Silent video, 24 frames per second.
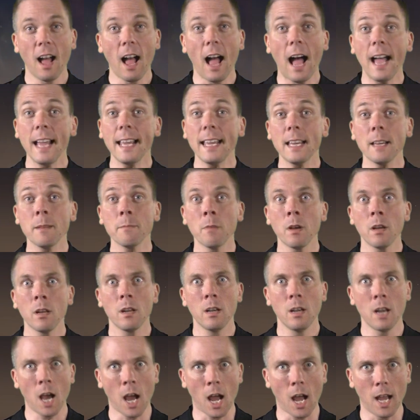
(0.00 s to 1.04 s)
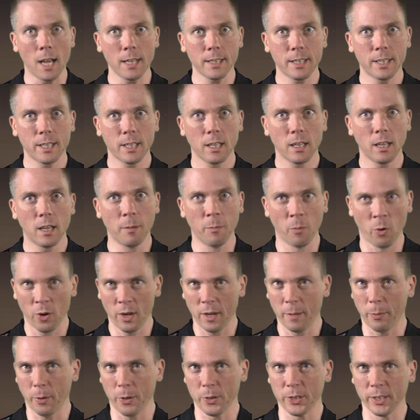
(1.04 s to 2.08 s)
I am not a
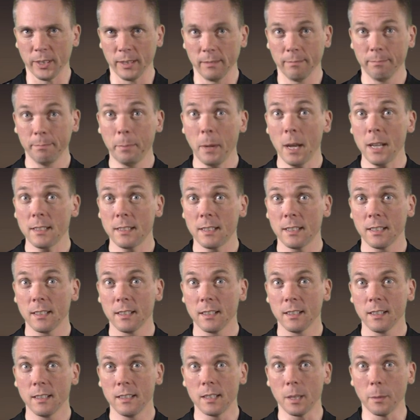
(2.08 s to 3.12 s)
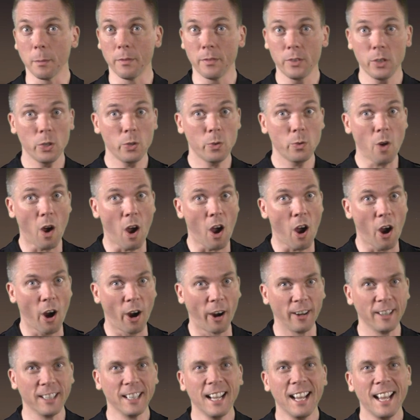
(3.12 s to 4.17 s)
morning person, but some of you
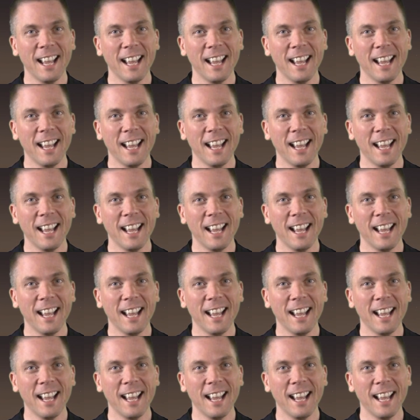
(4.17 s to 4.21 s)
are.